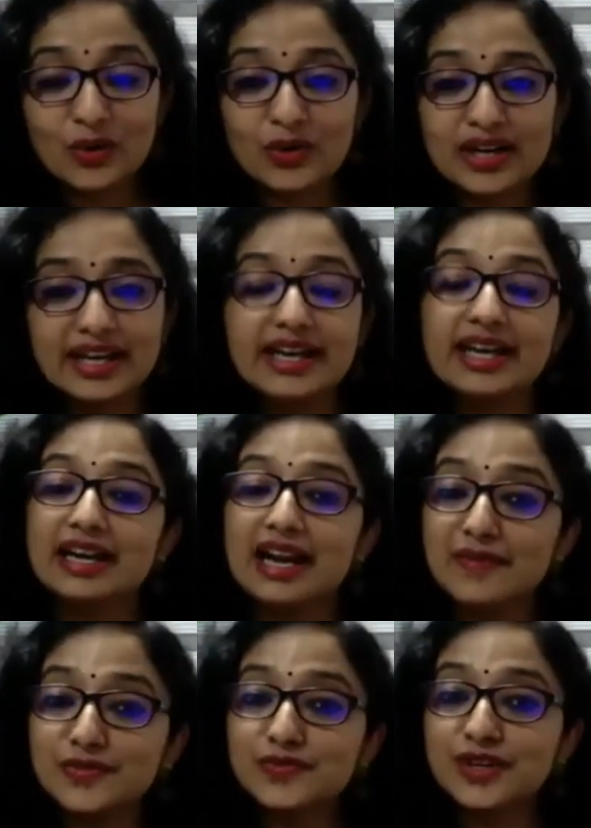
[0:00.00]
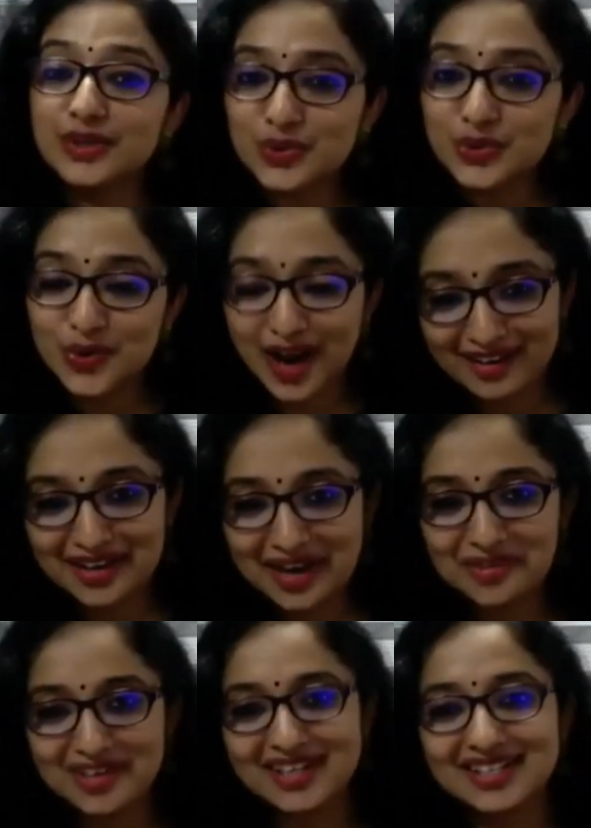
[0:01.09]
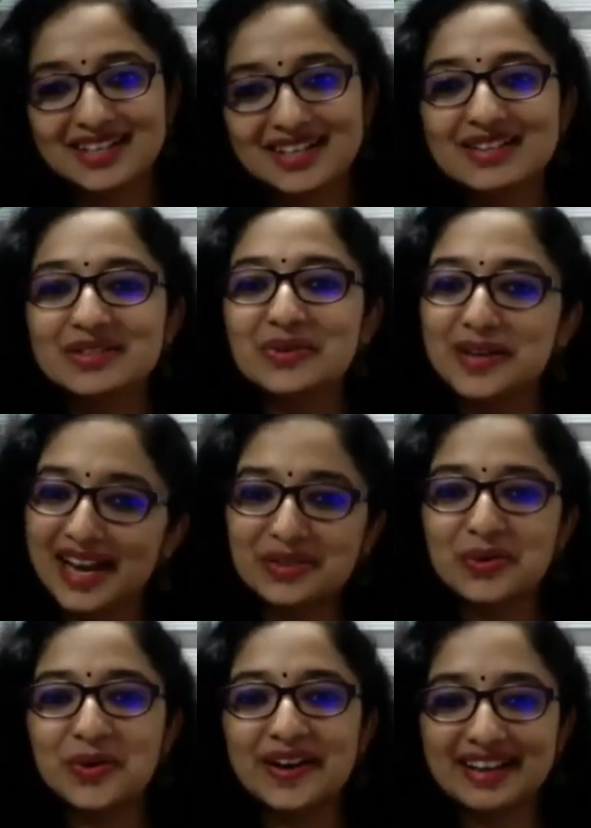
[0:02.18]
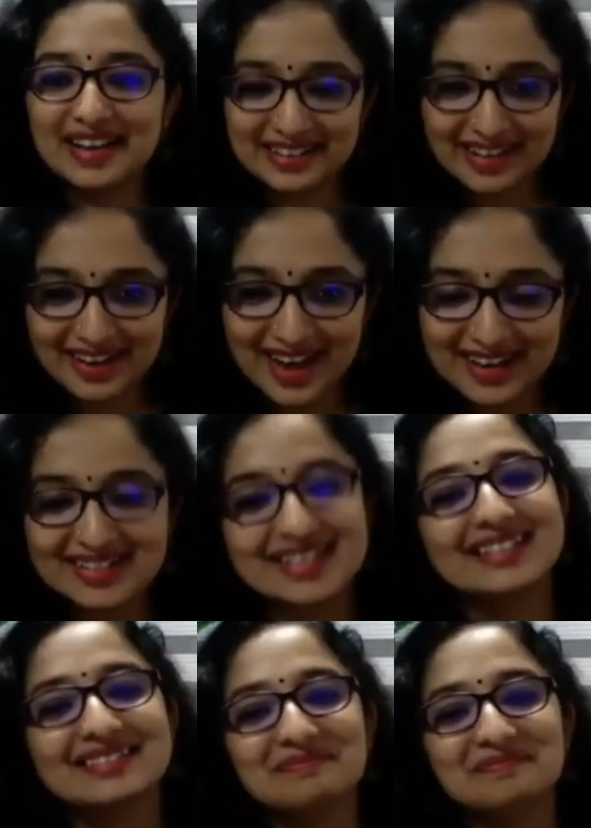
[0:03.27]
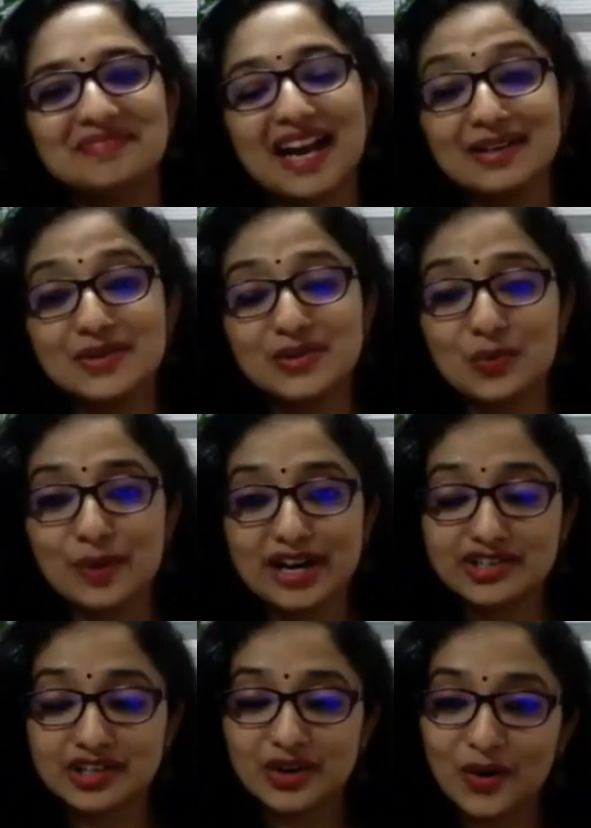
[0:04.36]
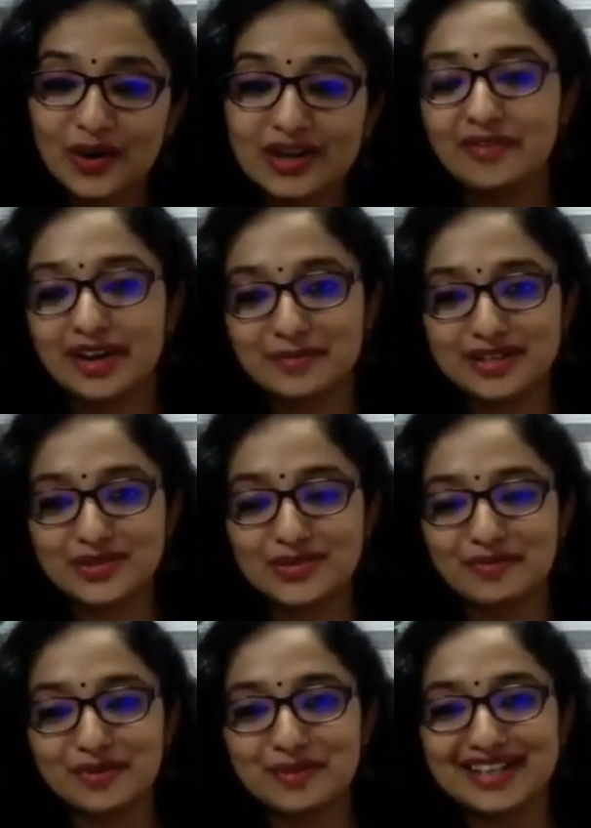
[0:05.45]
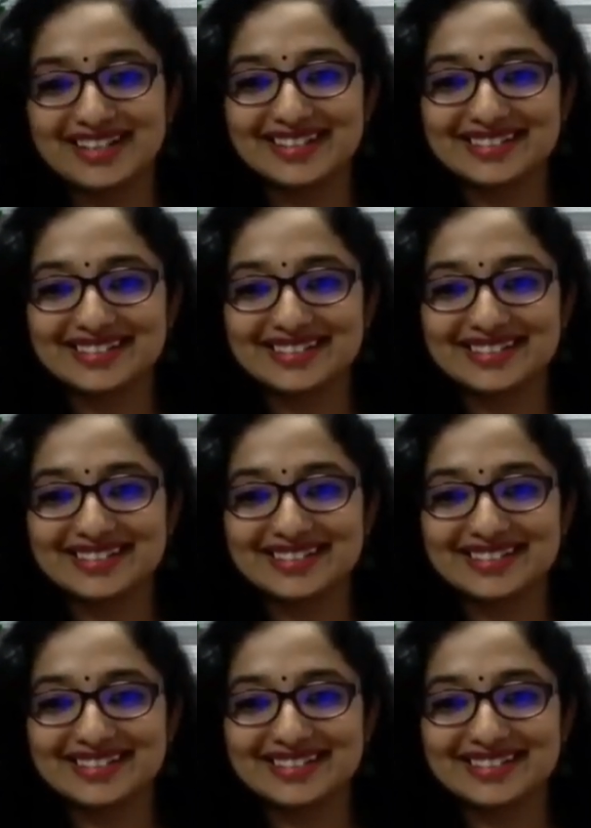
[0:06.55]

only left for you to uncover it. So get going and get acting. Thank you so much, and all the very best to everybody.